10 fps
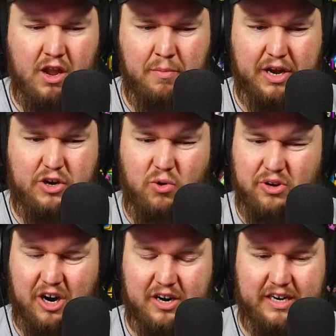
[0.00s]
My Cold
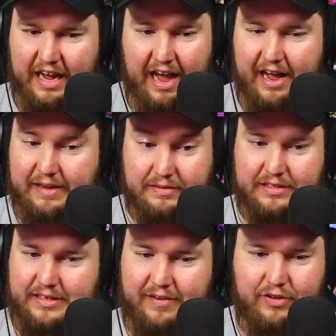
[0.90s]
Heart,
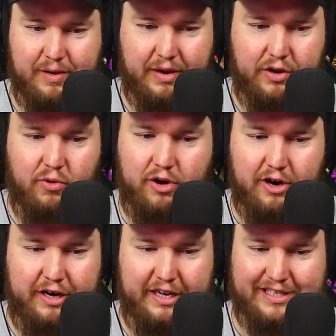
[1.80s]
I feel like my Cold Heart
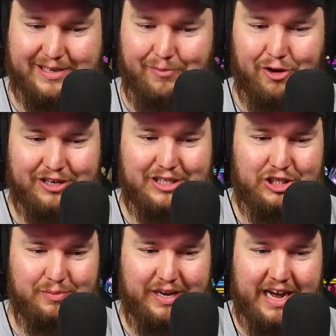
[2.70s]
needs some work,
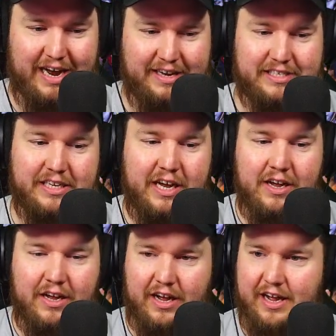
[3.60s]
to be honest.
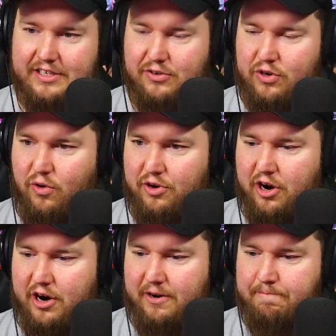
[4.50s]
So Cold
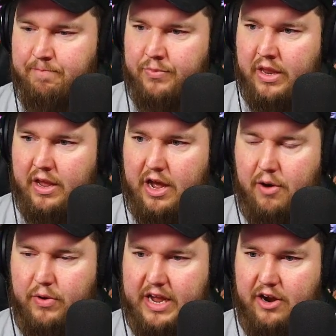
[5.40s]
Heart,
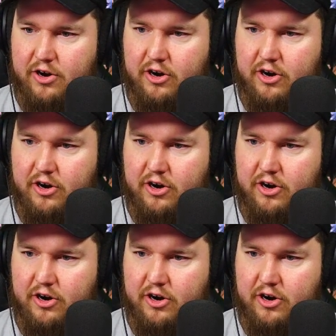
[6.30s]
we got her